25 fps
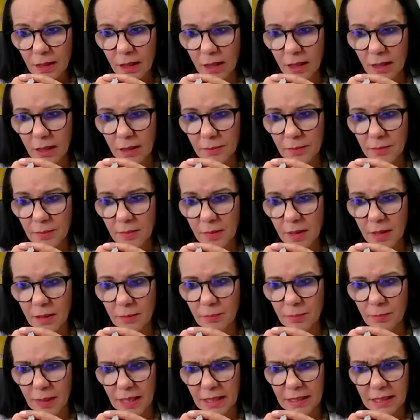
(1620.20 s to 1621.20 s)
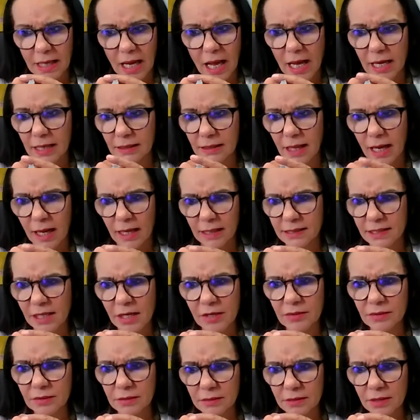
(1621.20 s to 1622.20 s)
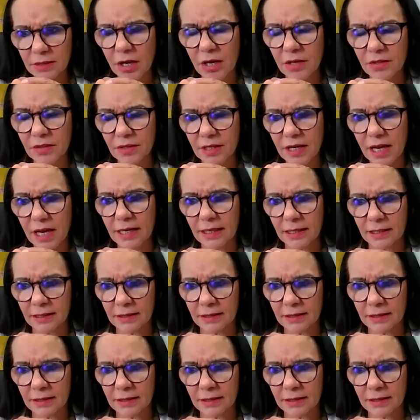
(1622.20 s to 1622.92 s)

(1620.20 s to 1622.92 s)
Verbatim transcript: Um, but I, I don't know that I